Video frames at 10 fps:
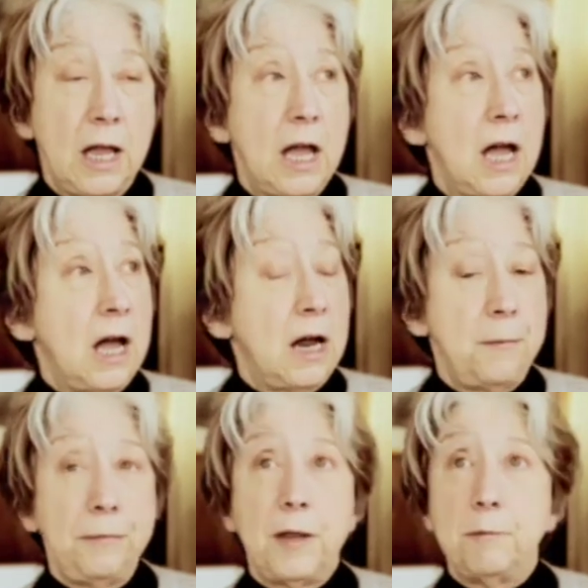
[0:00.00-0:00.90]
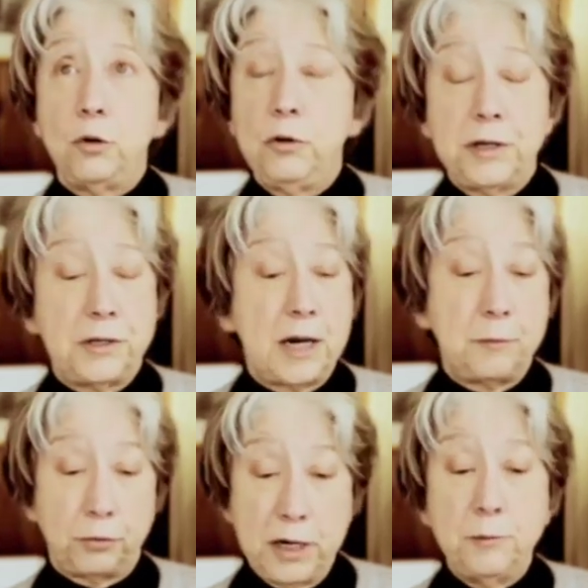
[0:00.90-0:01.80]
Buddhist and
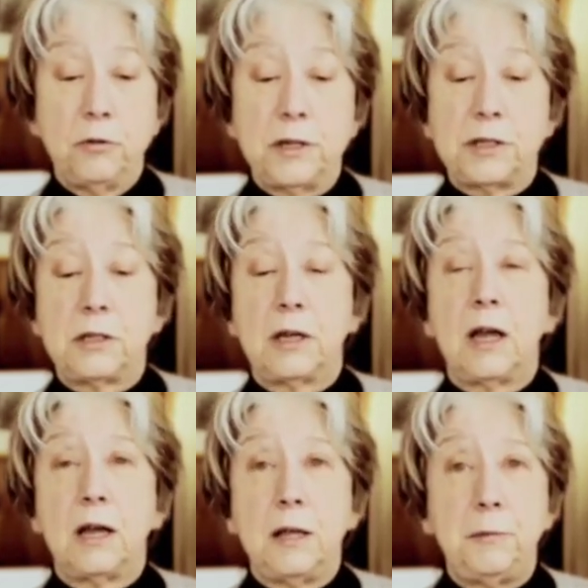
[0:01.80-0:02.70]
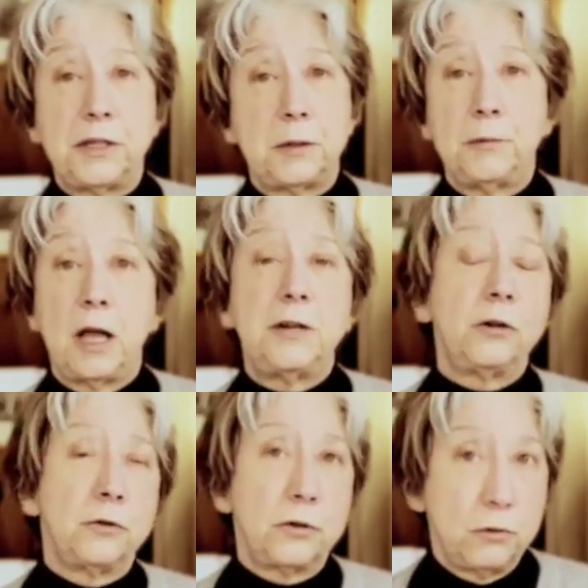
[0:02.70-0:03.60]
pre-Buddhist
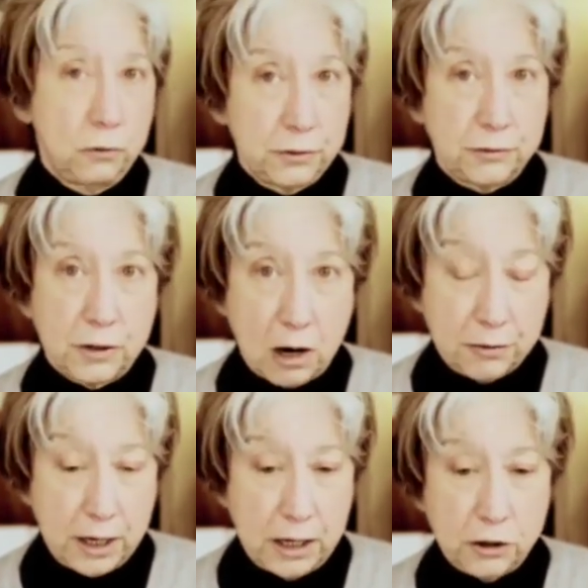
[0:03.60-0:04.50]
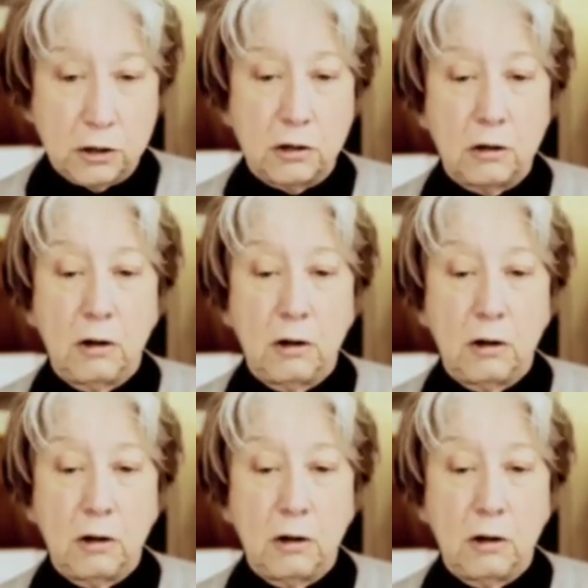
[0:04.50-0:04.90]
epistemological schools of South Asia,